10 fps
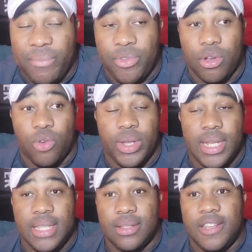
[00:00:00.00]
So we
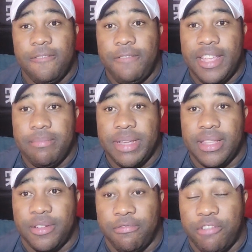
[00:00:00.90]
need to defend
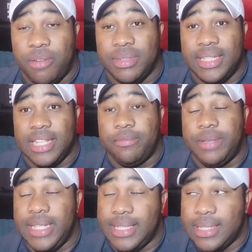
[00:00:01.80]
better from set
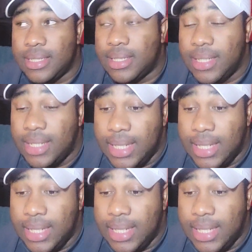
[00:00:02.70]
pieces.